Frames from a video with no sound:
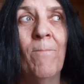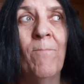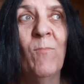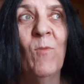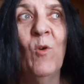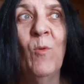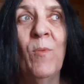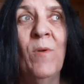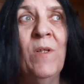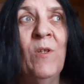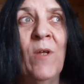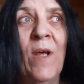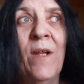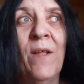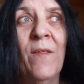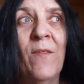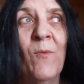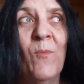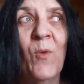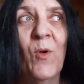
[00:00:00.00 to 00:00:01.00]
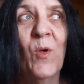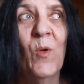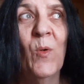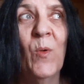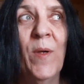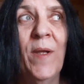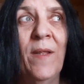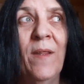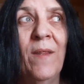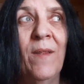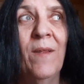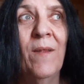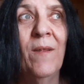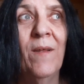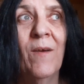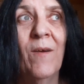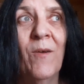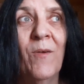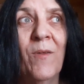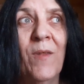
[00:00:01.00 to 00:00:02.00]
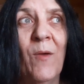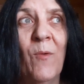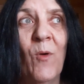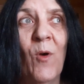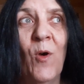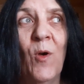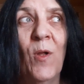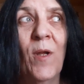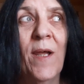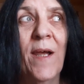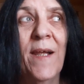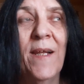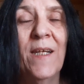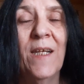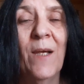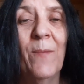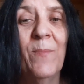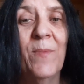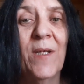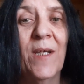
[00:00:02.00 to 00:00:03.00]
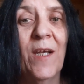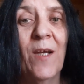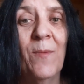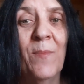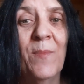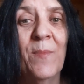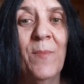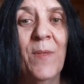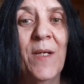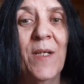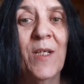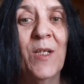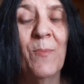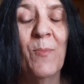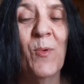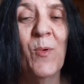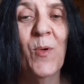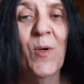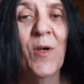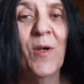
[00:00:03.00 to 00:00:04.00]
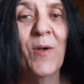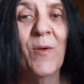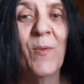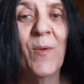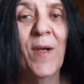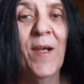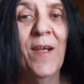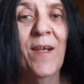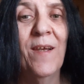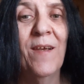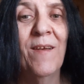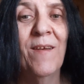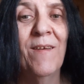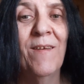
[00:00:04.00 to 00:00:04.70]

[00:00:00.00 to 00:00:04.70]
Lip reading: No, but none of them they were all lined up to come into port, right?